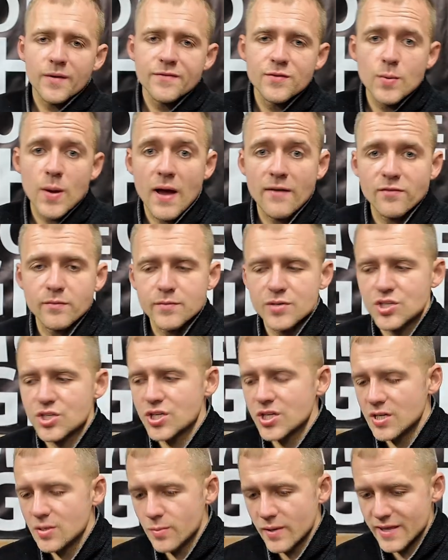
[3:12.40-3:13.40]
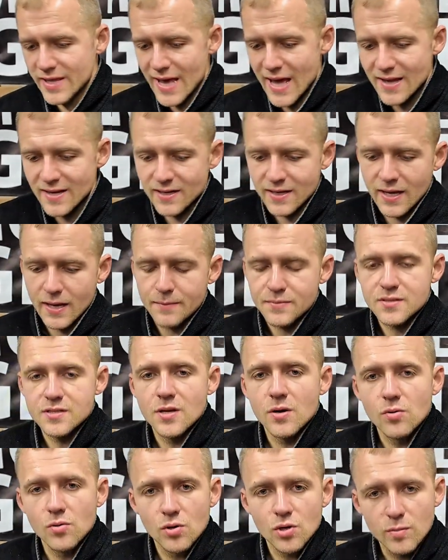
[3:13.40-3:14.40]
if you have a machine where the end caps
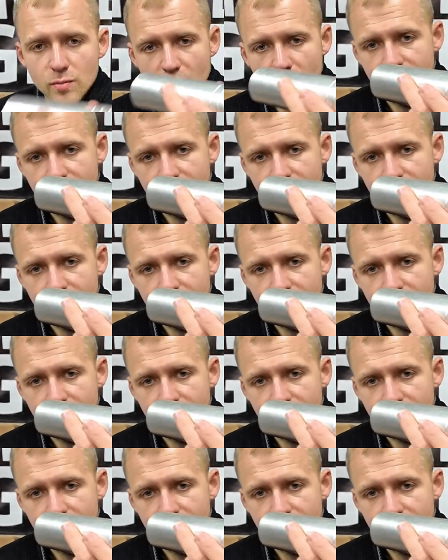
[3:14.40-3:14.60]
don't come